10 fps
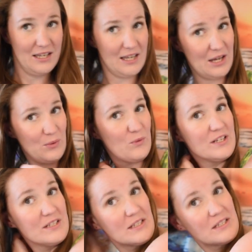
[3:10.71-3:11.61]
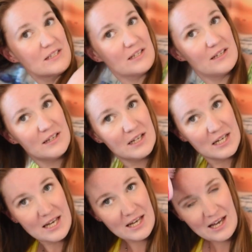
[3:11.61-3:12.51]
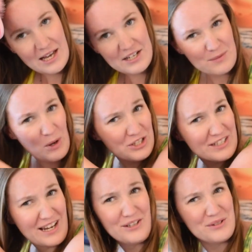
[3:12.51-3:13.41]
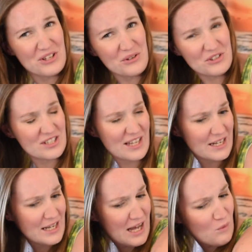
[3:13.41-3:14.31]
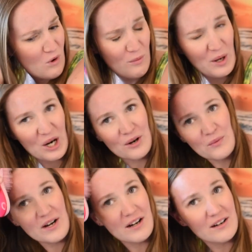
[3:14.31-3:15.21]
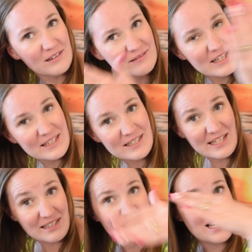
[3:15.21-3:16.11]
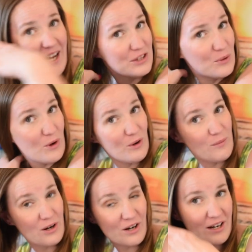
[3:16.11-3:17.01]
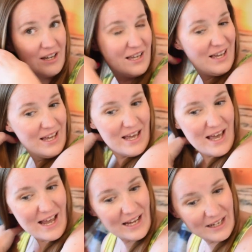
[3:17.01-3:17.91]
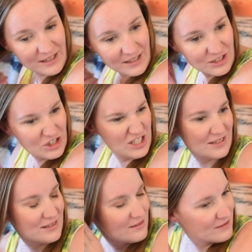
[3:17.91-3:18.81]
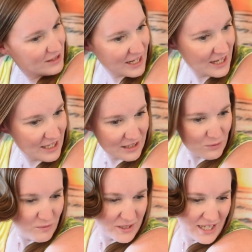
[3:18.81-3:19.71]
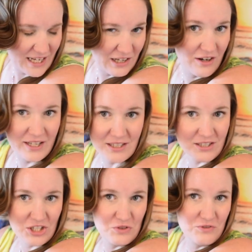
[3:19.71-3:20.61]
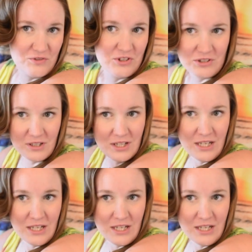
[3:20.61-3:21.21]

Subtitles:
it was at a Smart Style, just like at Walmart where it's inside the Walmart. And she's the lady that we've been taking our kids to for